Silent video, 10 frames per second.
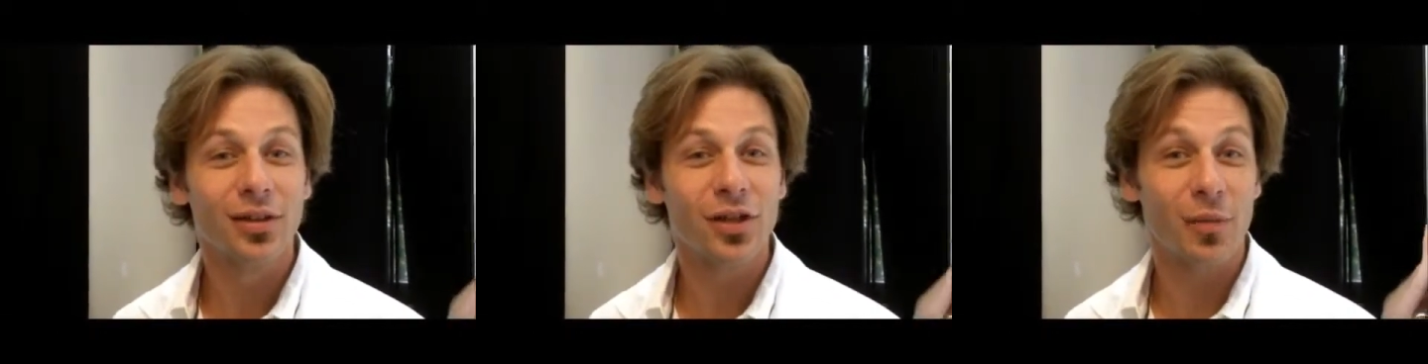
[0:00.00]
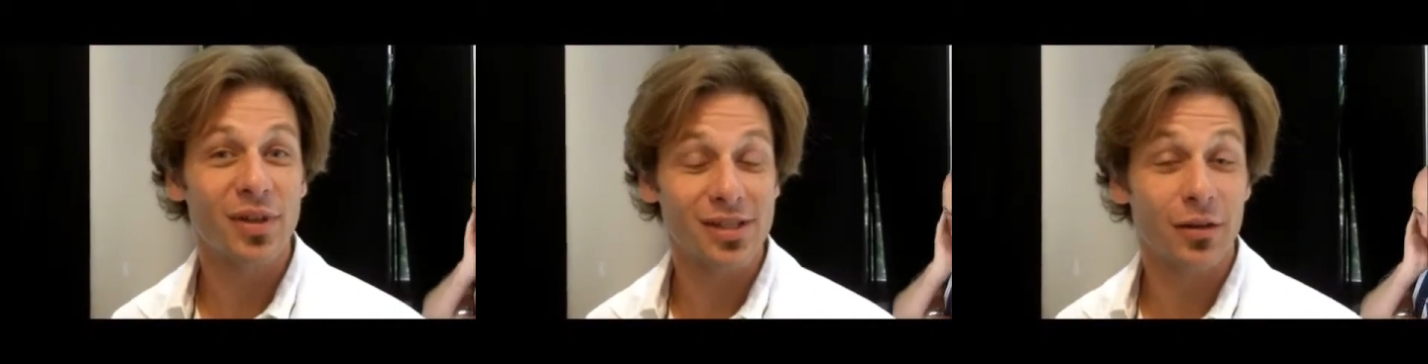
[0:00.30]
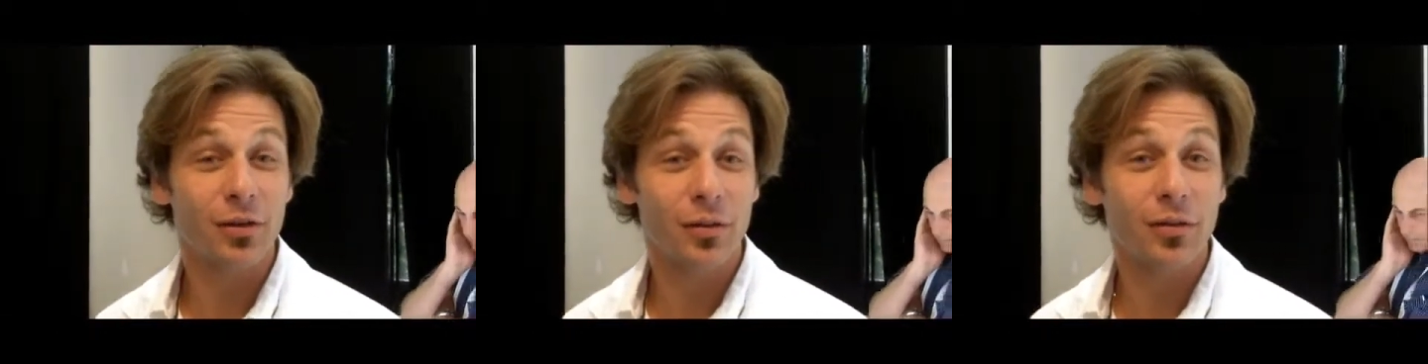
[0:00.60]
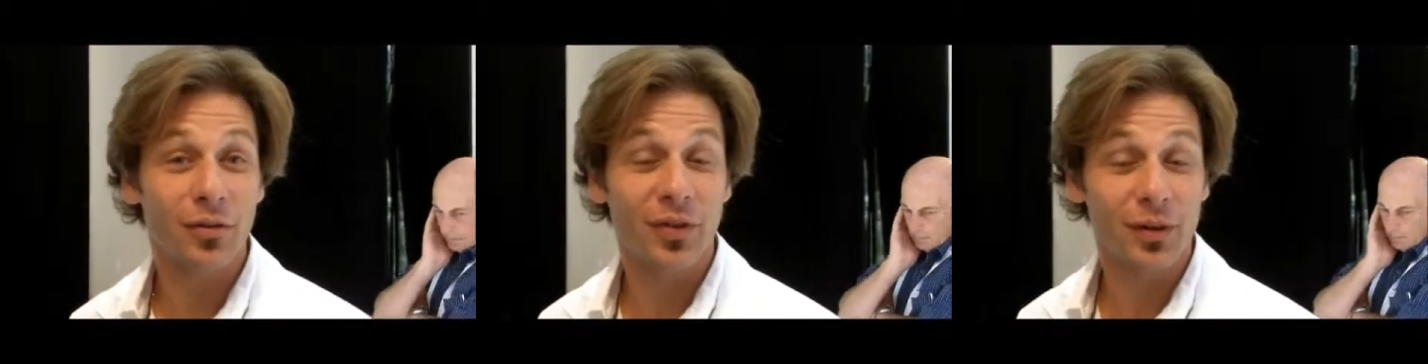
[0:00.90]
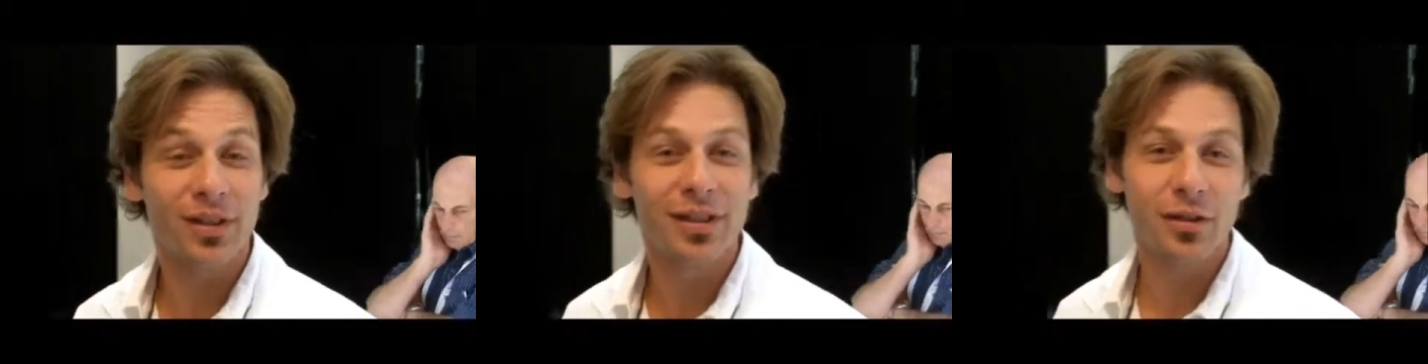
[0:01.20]
topics that are
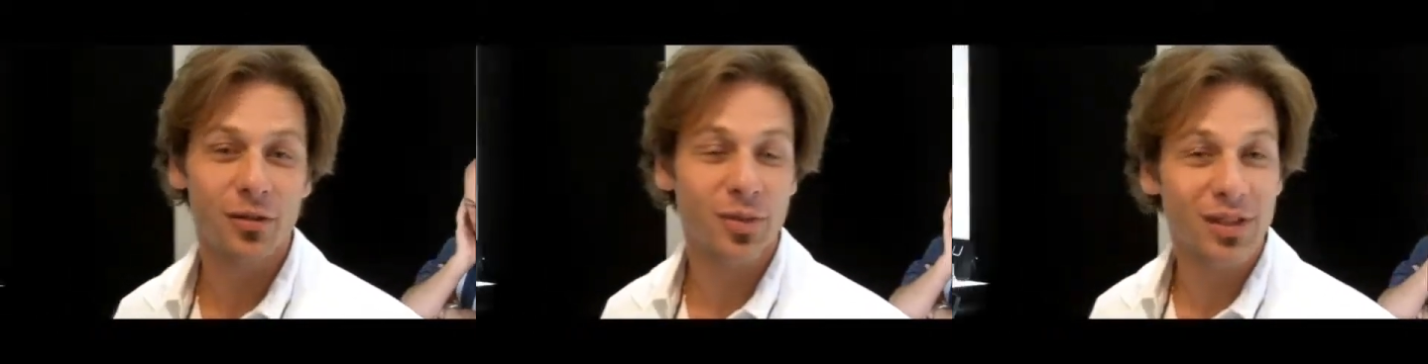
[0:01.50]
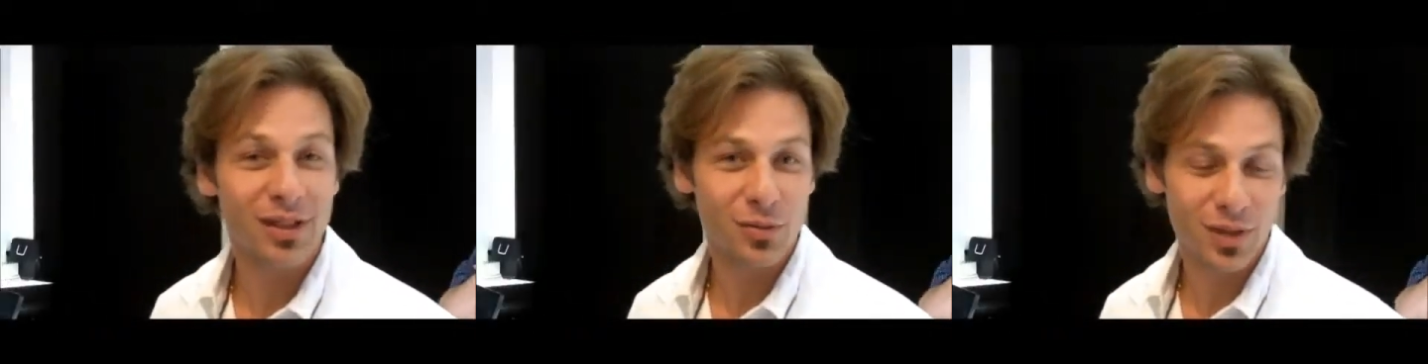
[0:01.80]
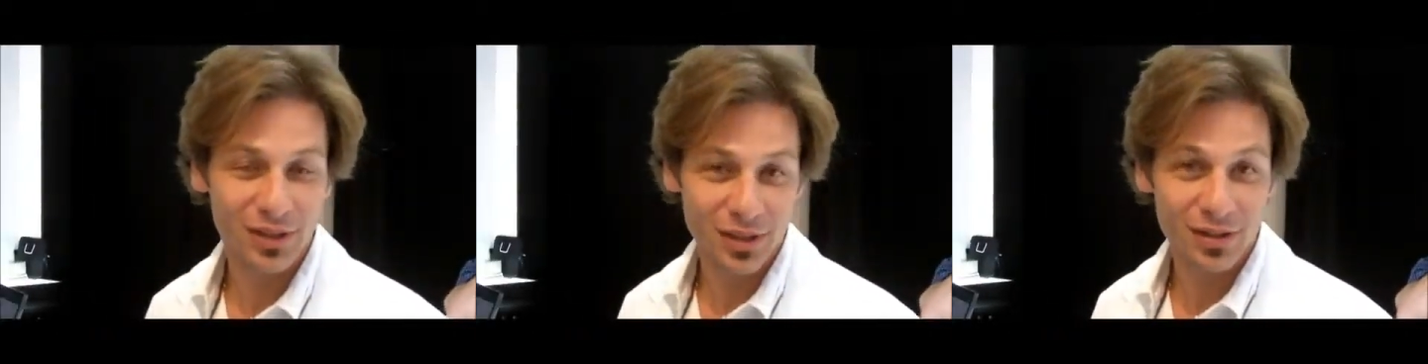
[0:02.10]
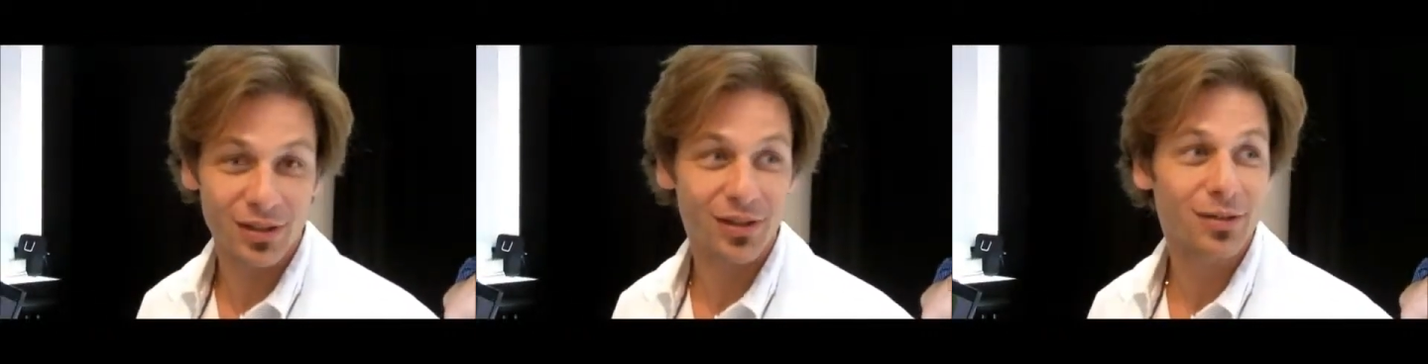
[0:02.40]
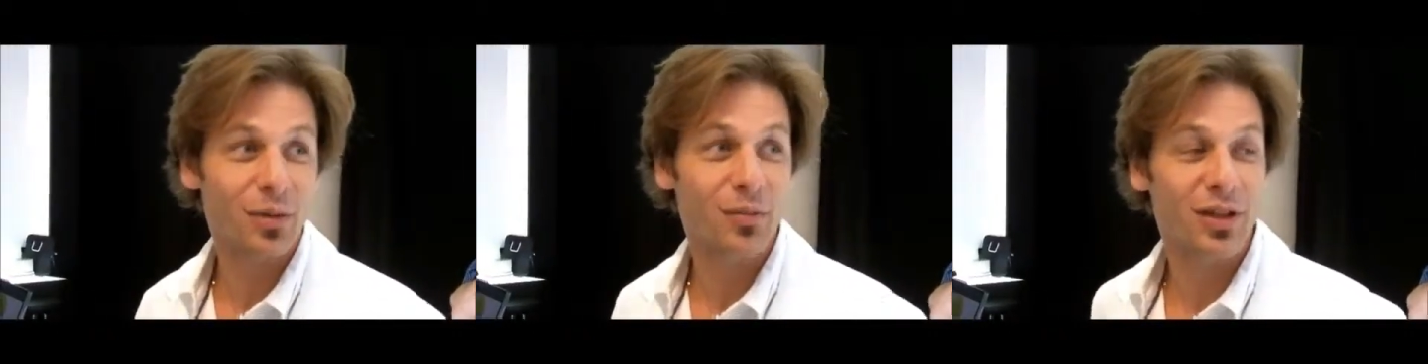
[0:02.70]
very dear to me. That's what I did my